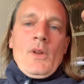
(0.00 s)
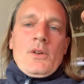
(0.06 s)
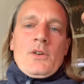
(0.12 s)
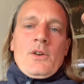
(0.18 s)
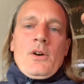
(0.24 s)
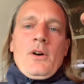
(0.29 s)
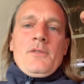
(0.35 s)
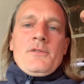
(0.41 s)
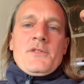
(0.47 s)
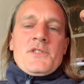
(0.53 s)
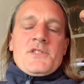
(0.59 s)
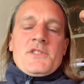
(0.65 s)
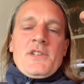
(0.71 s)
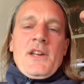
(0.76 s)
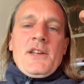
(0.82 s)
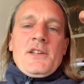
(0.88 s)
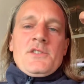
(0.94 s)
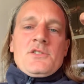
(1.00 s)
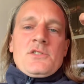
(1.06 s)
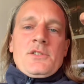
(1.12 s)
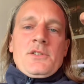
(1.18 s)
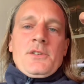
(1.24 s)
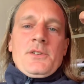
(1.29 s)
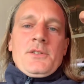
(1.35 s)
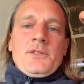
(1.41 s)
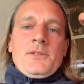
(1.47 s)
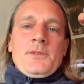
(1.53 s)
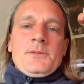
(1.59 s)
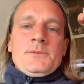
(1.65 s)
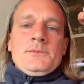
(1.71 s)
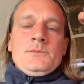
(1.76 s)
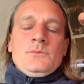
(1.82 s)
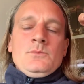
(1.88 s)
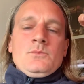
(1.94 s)
conversation
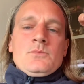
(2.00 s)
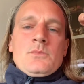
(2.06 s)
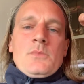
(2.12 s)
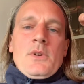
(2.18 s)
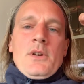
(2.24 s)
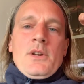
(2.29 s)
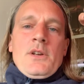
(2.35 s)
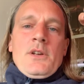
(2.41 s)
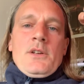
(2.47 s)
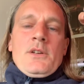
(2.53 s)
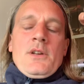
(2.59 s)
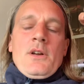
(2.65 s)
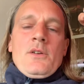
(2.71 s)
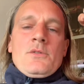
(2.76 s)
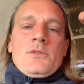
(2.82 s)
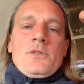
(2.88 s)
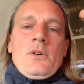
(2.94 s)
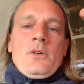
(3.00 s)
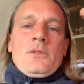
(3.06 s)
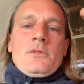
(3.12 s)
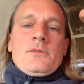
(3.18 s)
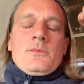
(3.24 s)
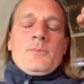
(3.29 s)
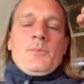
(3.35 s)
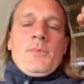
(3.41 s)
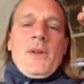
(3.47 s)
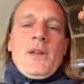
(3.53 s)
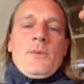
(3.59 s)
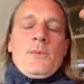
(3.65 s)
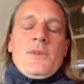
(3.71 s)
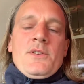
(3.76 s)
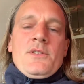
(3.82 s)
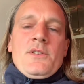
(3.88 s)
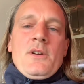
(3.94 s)
you know, not being
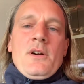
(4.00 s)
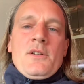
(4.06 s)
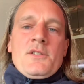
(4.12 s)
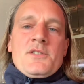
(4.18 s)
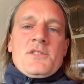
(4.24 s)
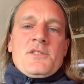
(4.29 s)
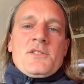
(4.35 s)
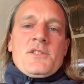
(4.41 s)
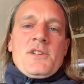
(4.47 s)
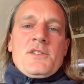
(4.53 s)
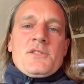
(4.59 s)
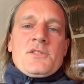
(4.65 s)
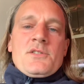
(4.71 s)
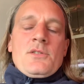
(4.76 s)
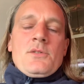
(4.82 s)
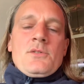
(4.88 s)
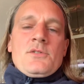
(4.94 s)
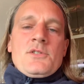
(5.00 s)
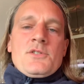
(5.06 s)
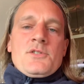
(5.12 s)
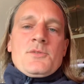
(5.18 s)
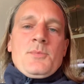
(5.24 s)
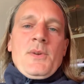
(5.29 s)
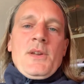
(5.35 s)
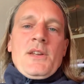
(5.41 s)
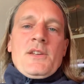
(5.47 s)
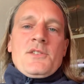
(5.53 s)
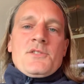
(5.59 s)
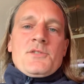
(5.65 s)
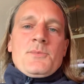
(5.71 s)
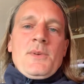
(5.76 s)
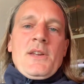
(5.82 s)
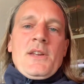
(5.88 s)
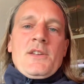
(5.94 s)
with narcissists who just speak and
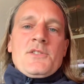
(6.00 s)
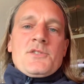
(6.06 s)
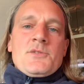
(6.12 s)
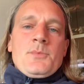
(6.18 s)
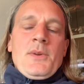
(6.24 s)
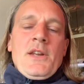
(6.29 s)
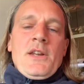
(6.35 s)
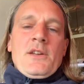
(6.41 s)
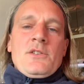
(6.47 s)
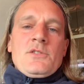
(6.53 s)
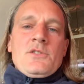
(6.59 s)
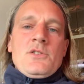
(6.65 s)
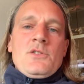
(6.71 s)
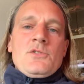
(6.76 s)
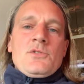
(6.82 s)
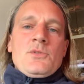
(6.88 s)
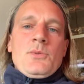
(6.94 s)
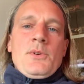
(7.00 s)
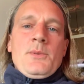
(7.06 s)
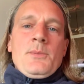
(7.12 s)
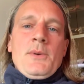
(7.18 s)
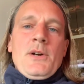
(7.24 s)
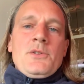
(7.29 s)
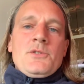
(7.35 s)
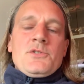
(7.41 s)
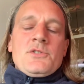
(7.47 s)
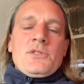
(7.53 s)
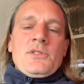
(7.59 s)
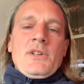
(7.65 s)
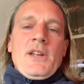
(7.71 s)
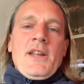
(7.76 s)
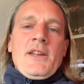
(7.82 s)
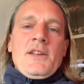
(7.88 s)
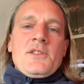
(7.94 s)
speak and speak and use you
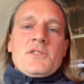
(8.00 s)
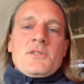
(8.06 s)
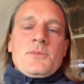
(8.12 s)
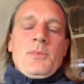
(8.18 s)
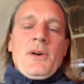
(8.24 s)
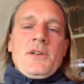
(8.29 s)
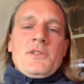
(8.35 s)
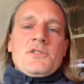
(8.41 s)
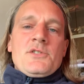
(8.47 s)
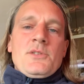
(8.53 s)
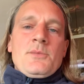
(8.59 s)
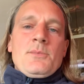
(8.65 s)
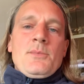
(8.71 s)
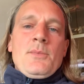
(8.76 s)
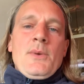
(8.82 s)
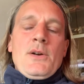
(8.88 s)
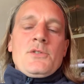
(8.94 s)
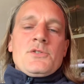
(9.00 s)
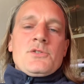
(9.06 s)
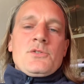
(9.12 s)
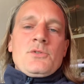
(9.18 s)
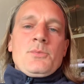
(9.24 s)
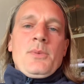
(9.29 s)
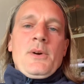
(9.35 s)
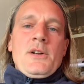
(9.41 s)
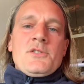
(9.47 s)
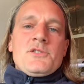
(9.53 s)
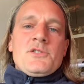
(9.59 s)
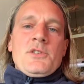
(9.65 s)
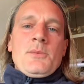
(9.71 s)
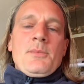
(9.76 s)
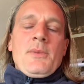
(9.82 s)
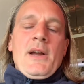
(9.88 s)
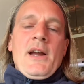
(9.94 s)
emotionally as a punch, emotional
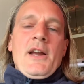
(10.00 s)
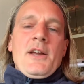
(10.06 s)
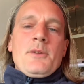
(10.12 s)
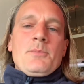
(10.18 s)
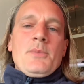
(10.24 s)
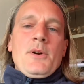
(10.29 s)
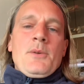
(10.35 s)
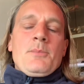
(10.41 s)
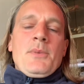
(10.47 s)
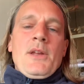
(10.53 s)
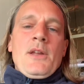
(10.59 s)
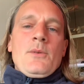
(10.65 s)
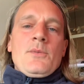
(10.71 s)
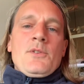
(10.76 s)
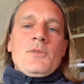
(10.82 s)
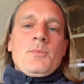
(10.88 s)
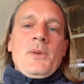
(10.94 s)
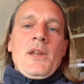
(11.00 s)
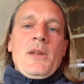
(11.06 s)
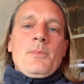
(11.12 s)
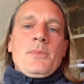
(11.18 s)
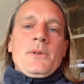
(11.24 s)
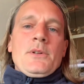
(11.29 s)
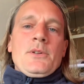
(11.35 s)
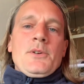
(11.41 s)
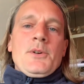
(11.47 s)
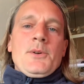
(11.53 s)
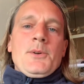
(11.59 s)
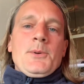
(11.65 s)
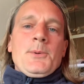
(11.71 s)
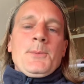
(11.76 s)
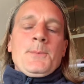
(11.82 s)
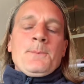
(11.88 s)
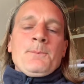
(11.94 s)
punching bag, but being with people
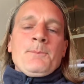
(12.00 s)
who